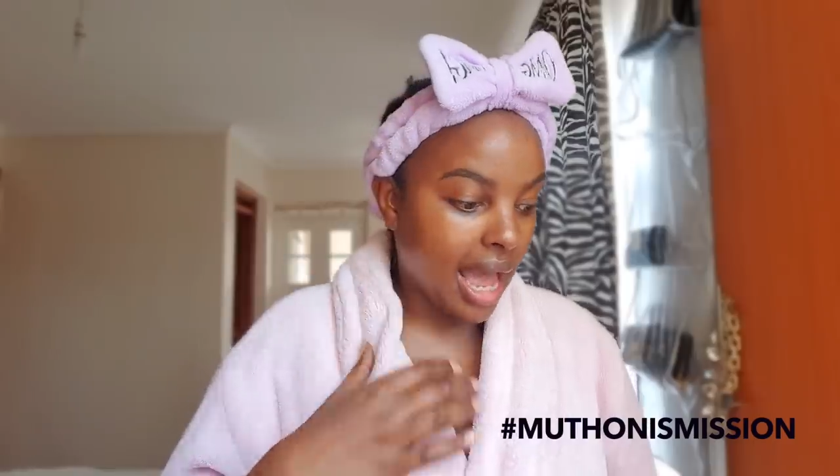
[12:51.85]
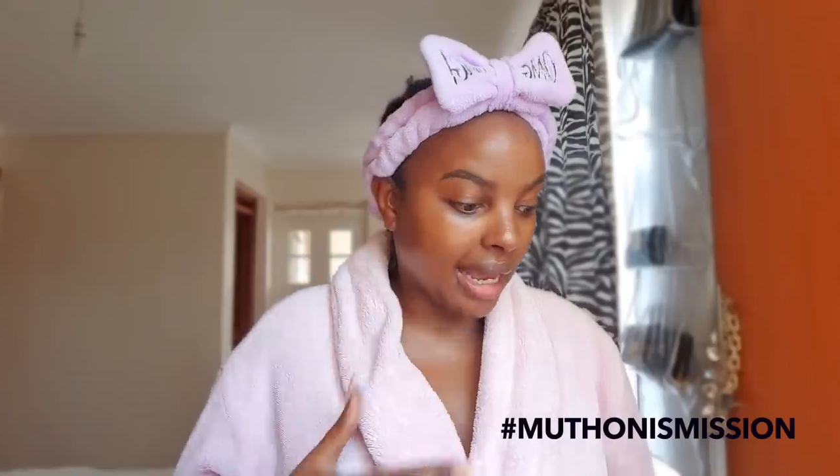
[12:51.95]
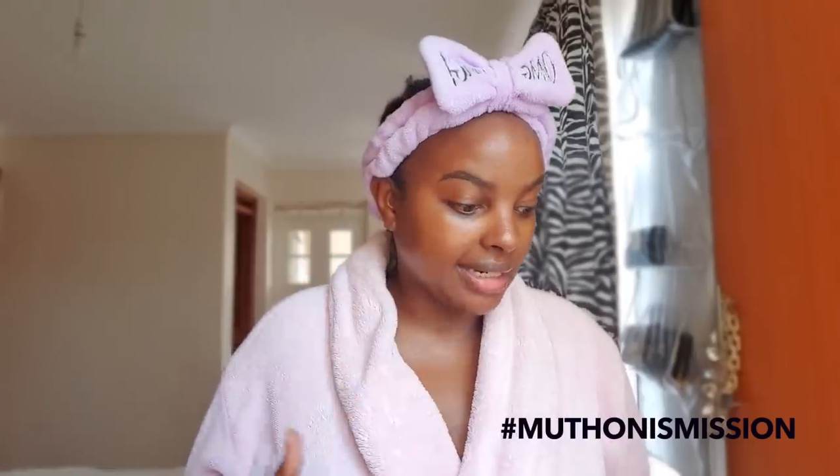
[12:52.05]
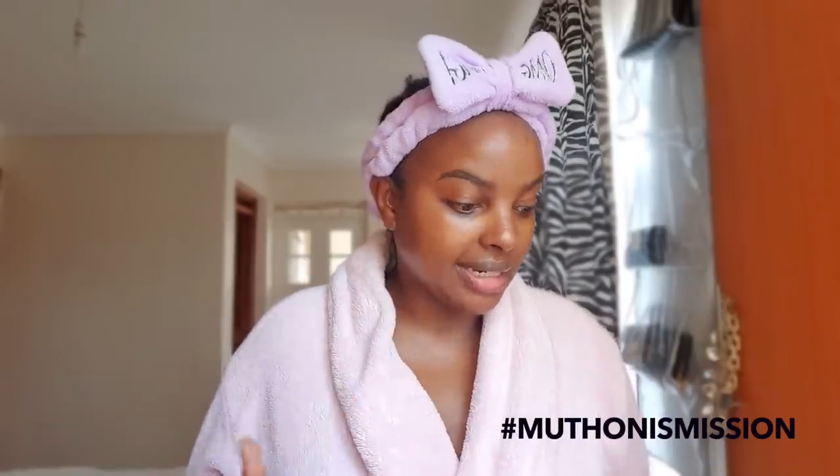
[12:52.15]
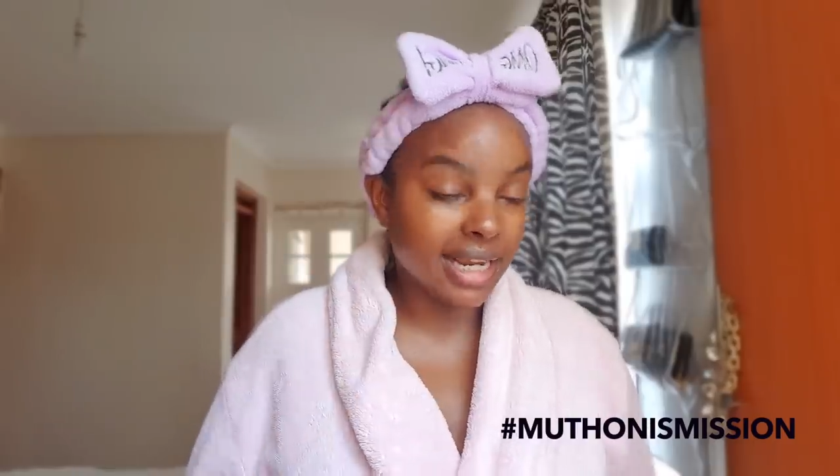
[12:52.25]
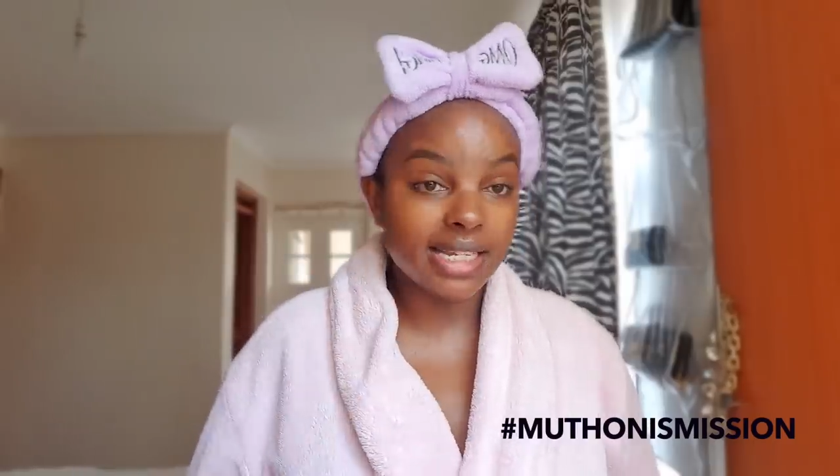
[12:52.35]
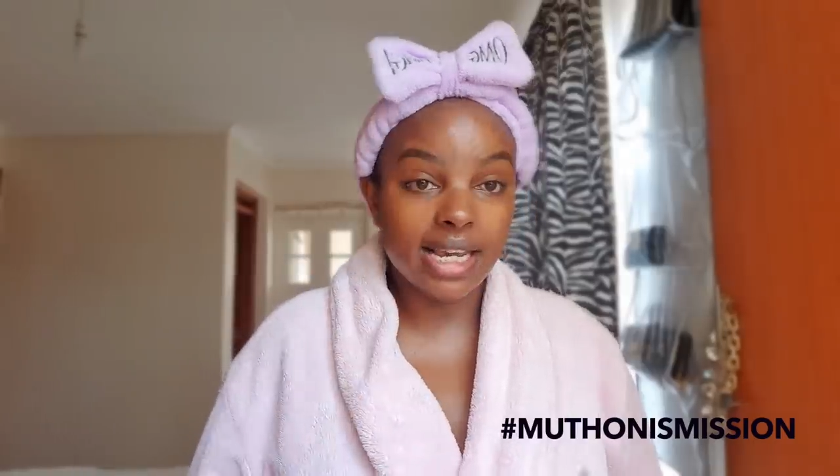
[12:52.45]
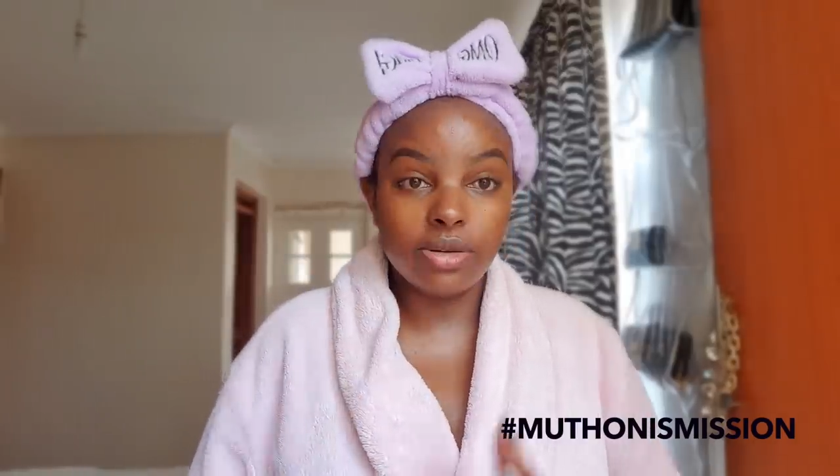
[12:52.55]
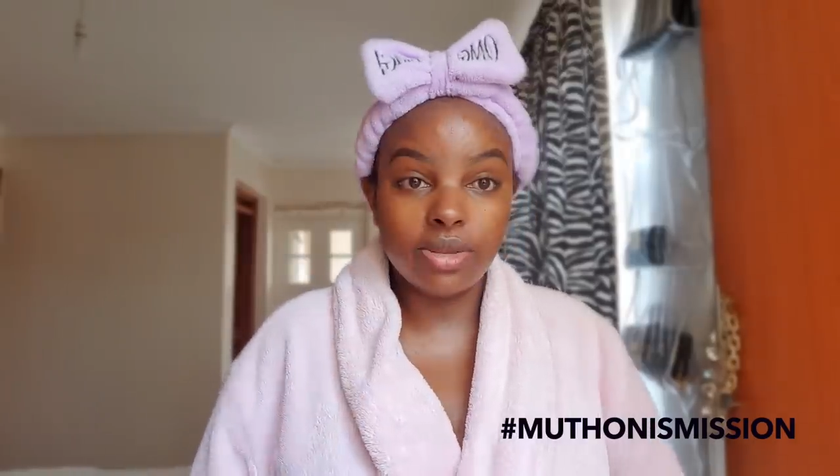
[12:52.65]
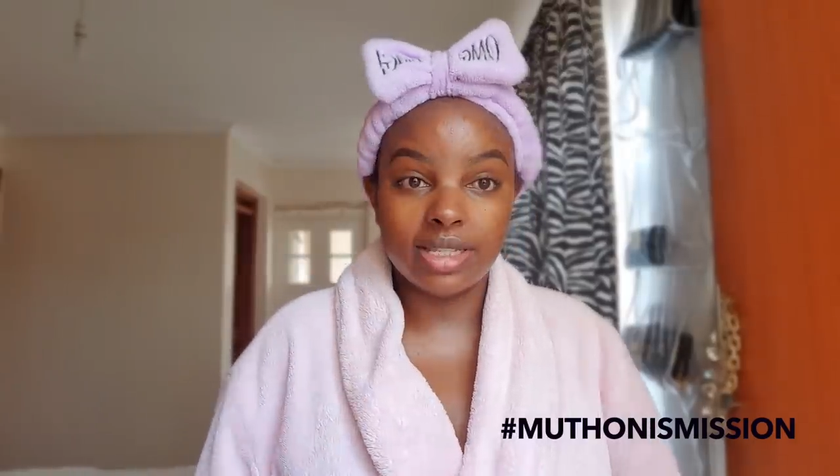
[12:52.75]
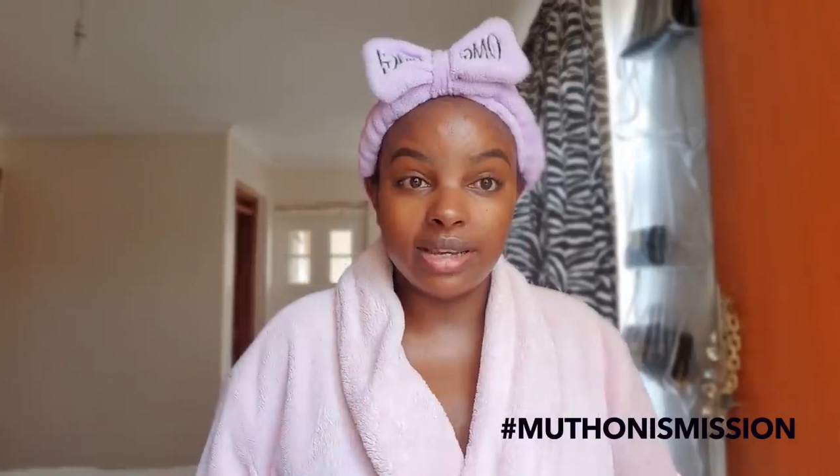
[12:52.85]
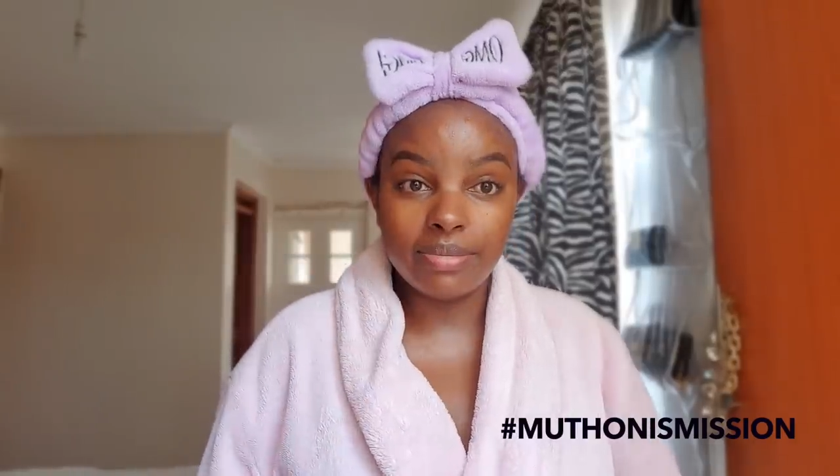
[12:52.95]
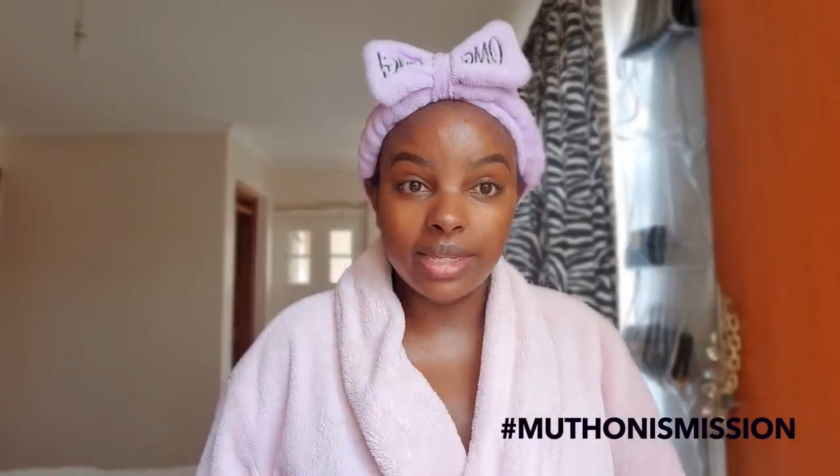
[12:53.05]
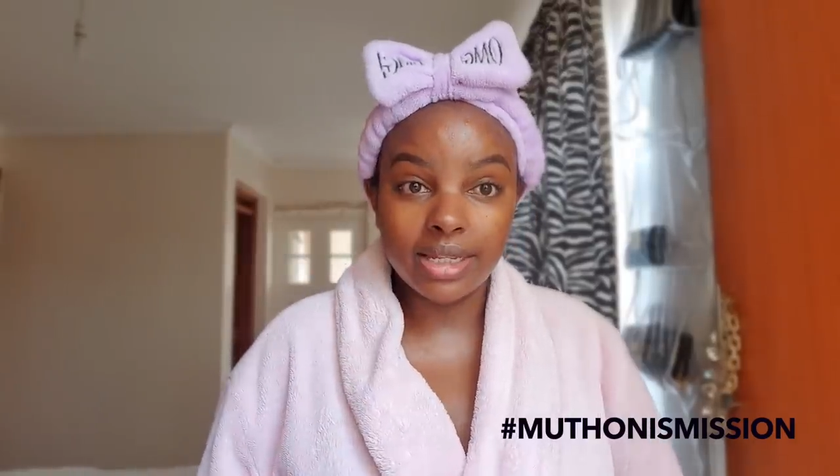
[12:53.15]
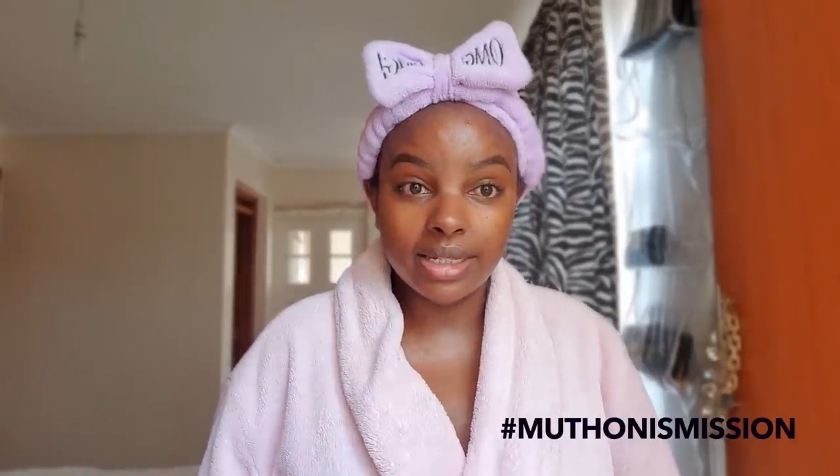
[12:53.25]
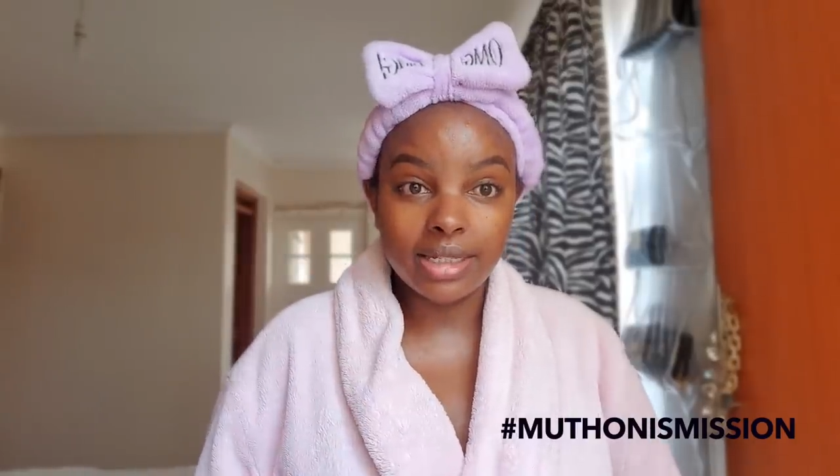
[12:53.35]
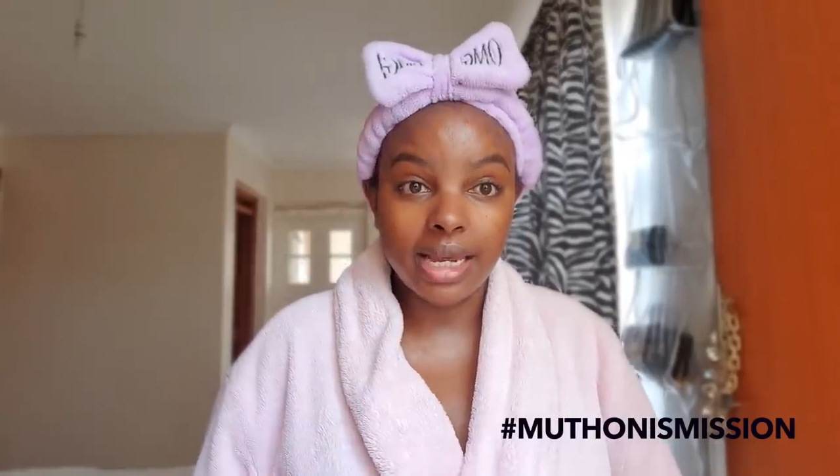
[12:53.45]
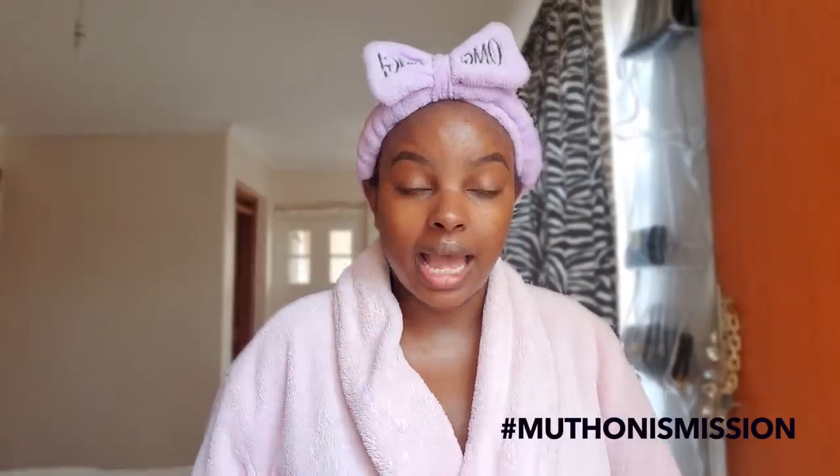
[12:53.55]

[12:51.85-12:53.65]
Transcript: at night i do the same thing